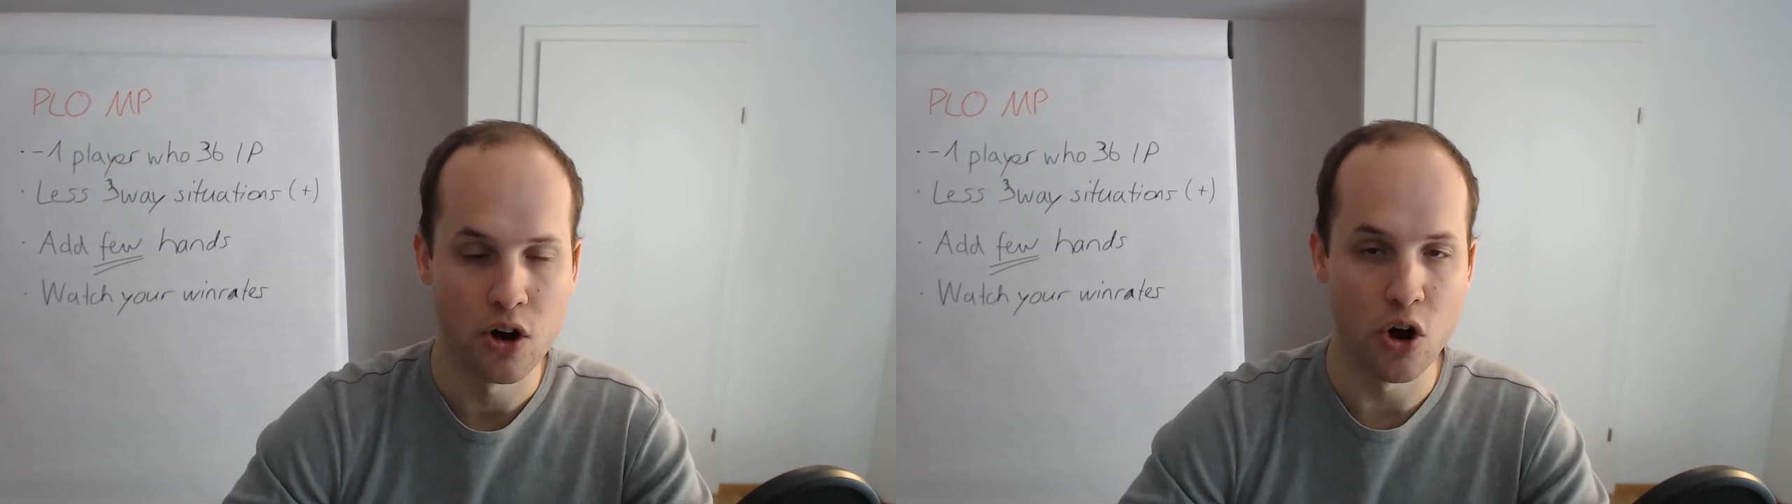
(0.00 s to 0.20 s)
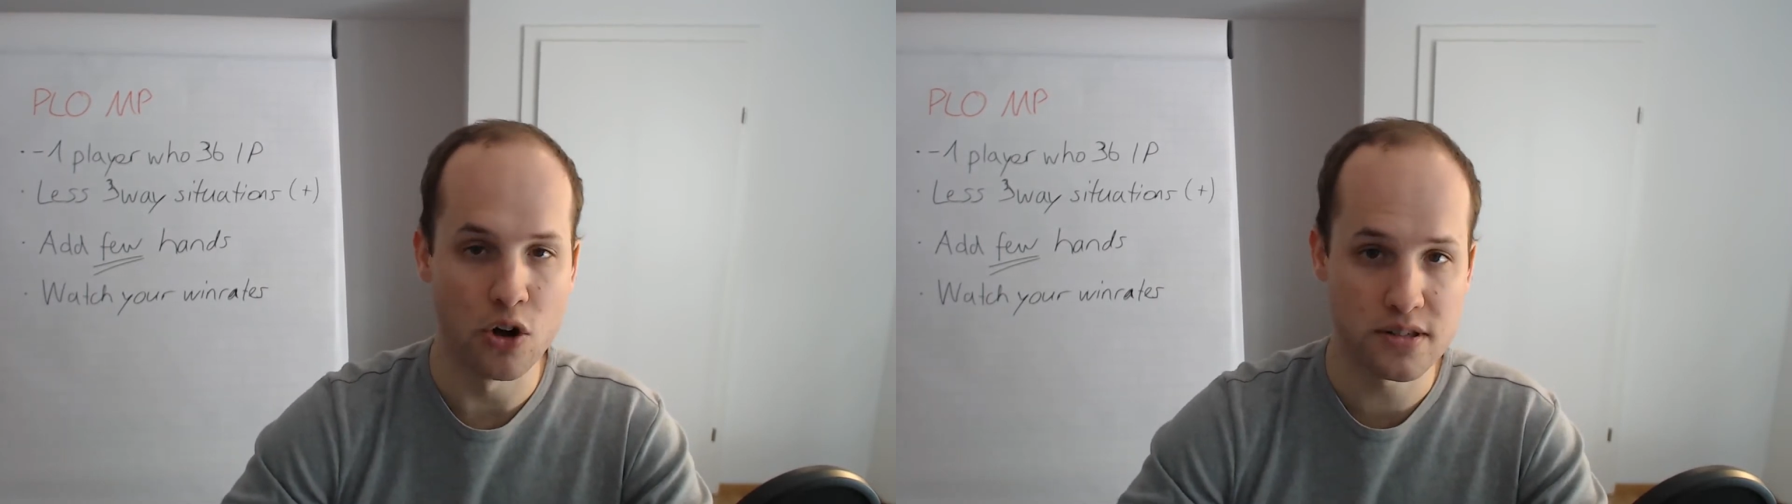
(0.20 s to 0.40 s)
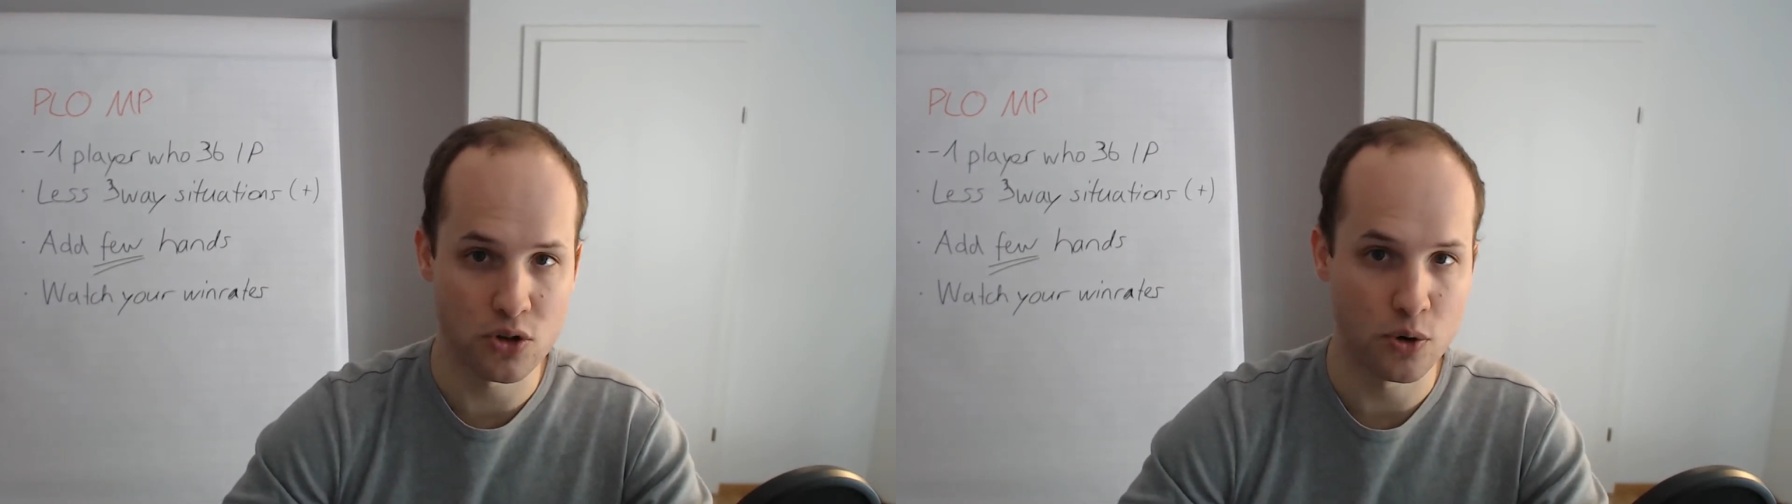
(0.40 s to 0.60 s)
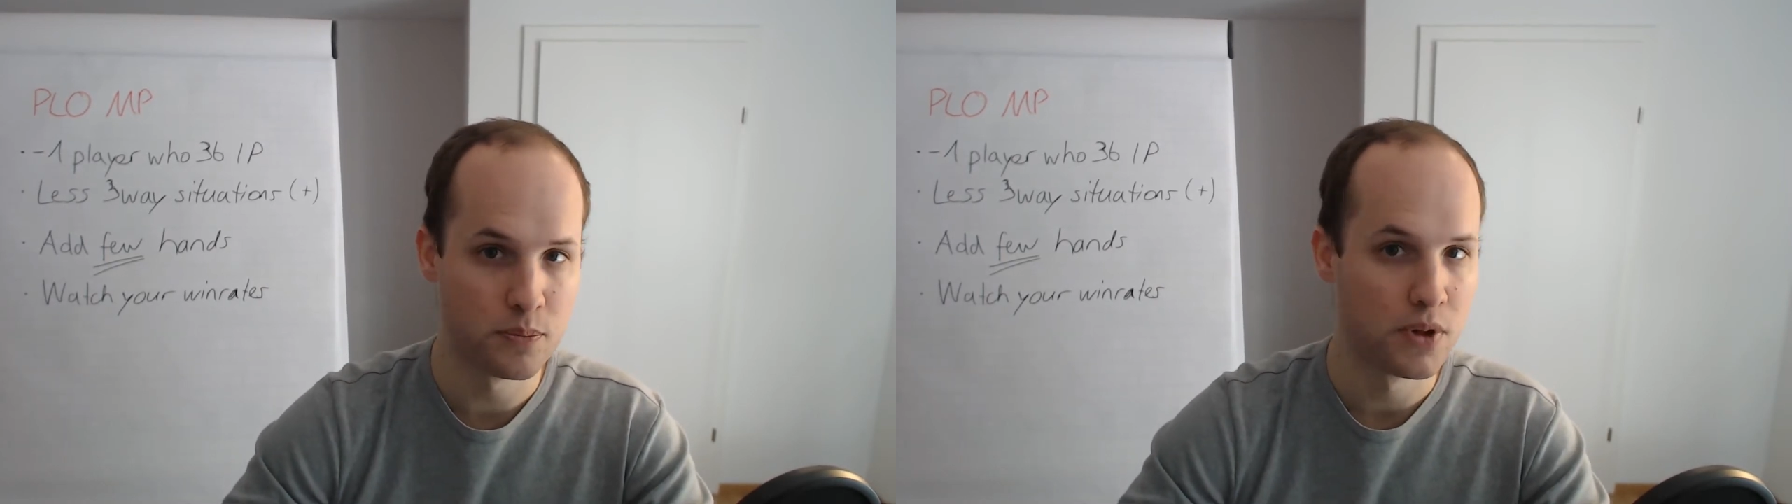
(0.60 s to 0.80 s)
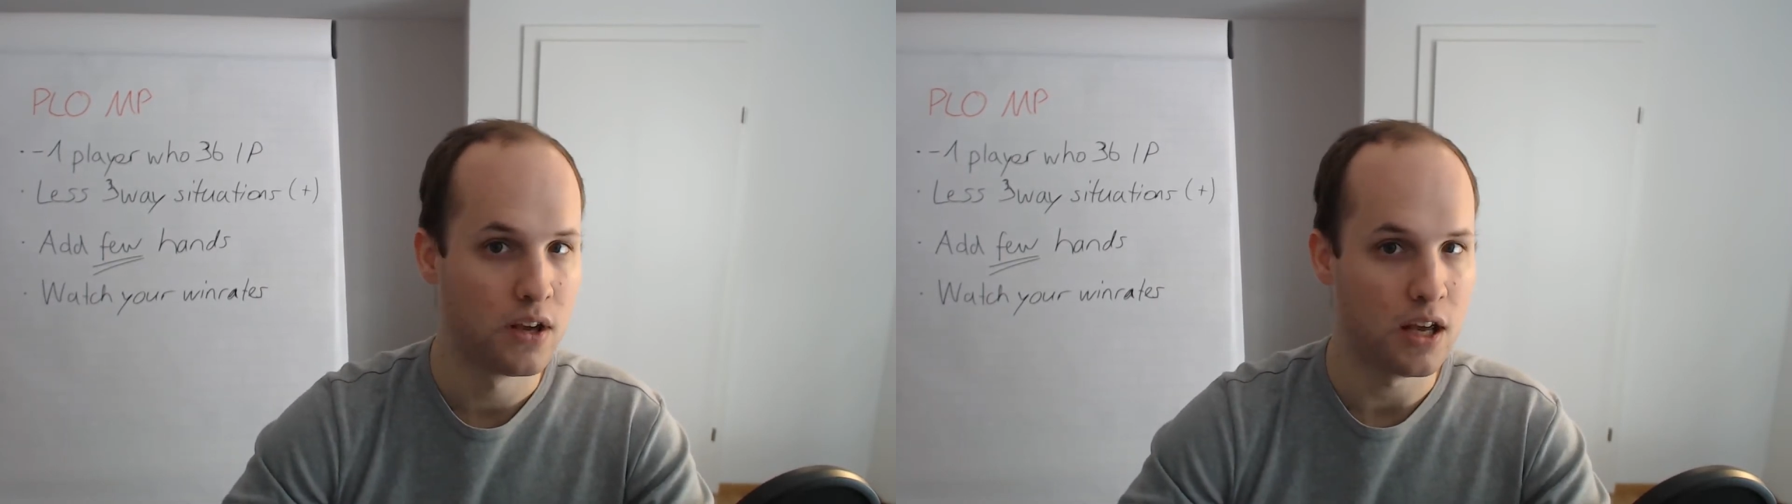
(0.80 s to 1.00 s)
Also,
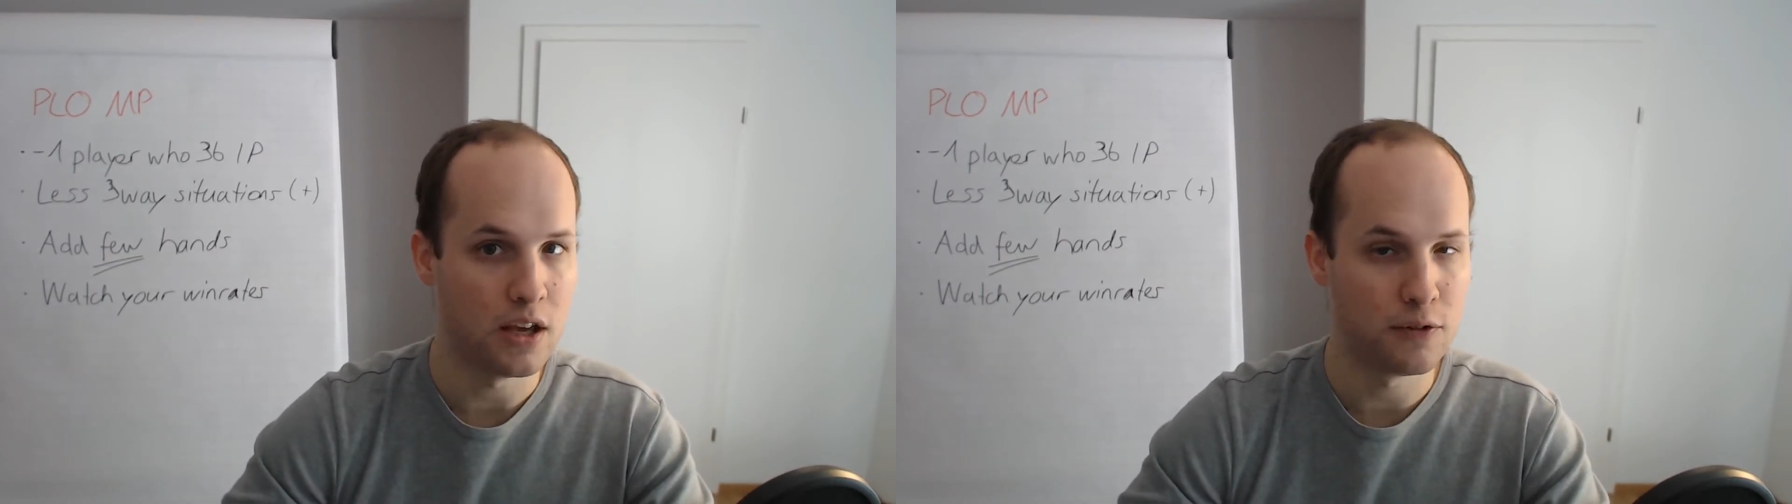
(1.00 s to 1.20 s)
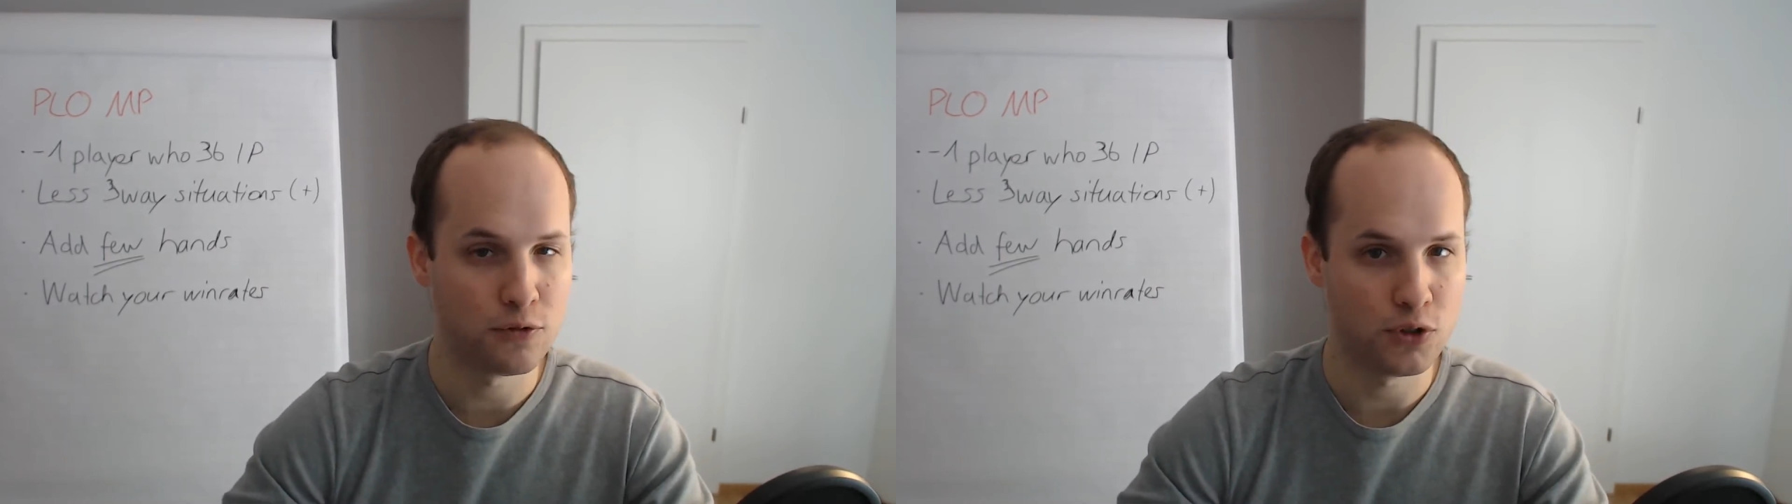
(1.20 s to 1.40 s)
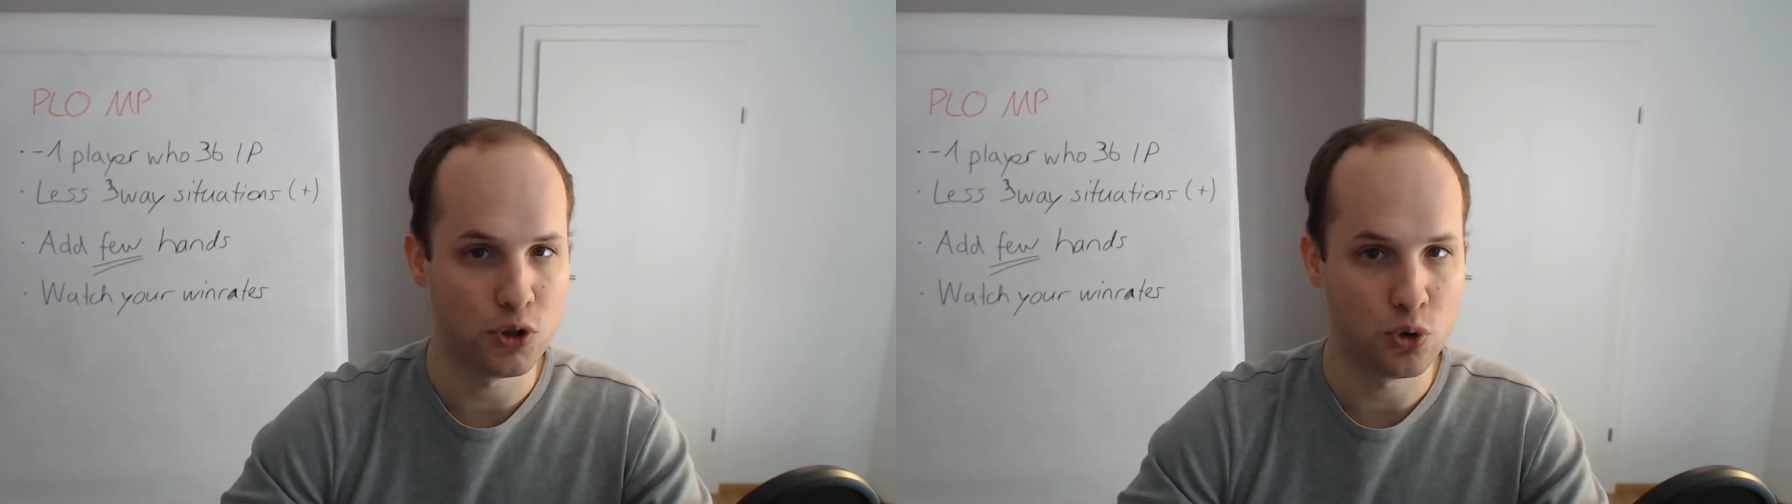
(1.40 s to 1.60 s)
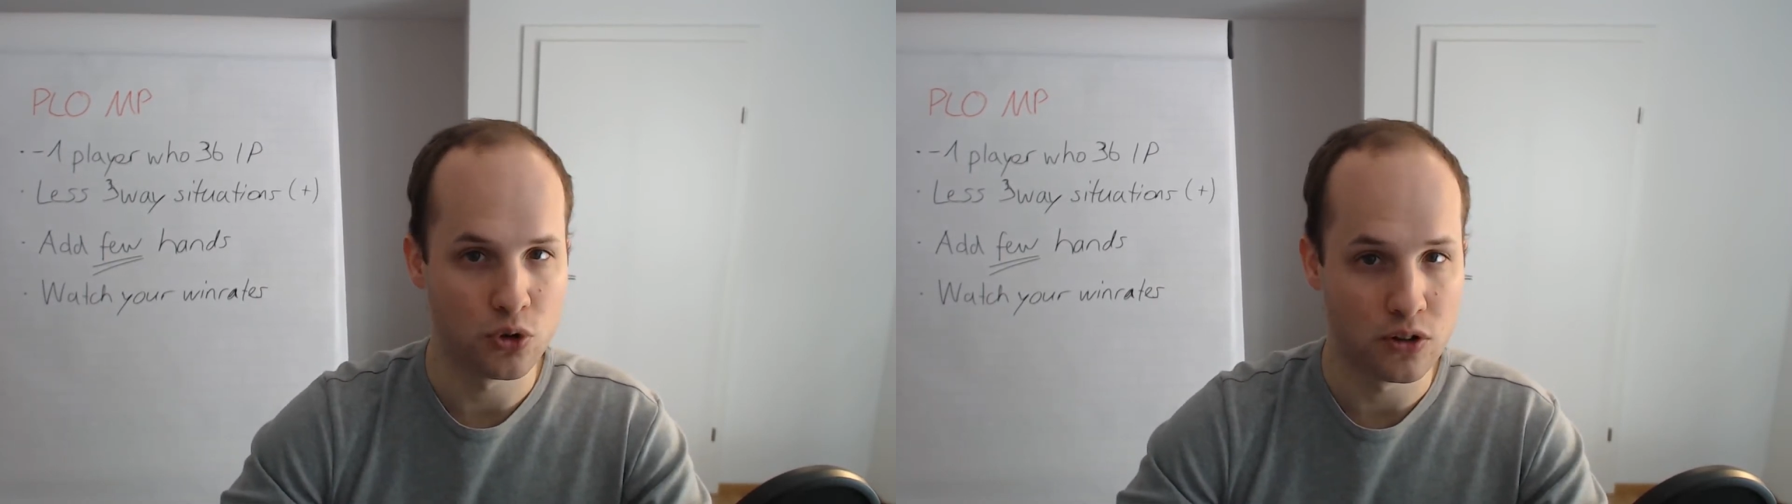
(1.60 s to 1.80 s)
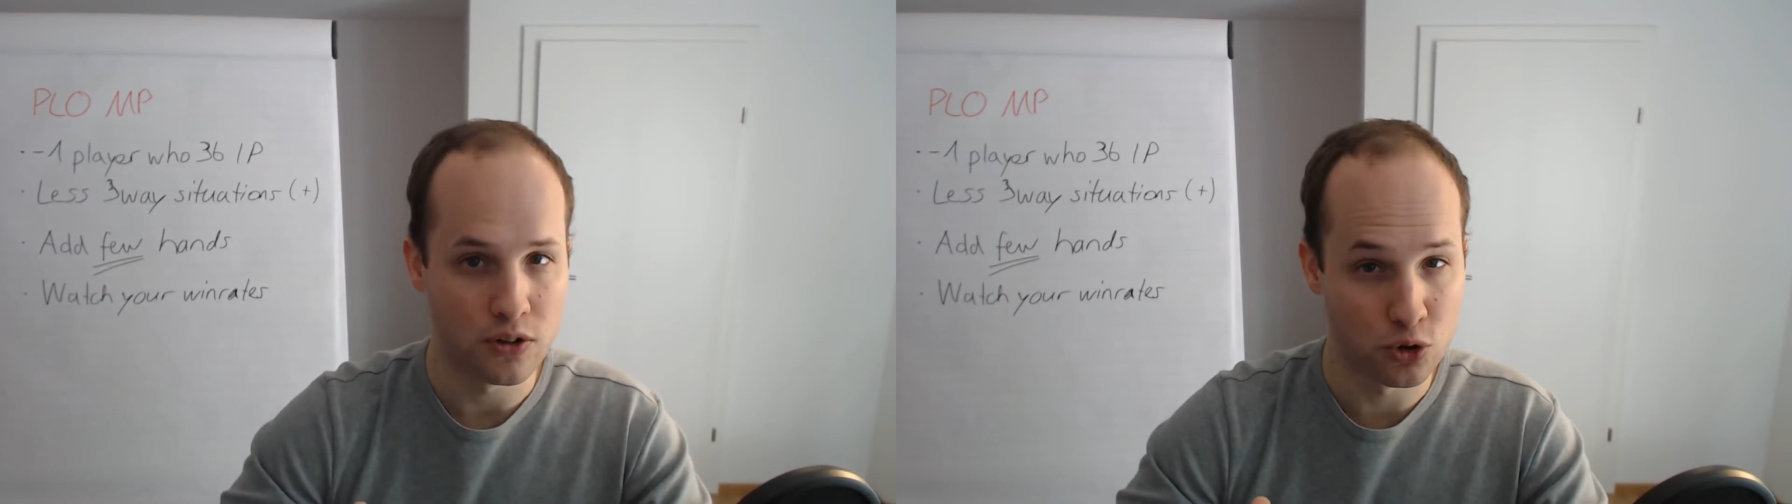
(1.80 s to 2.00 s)
if you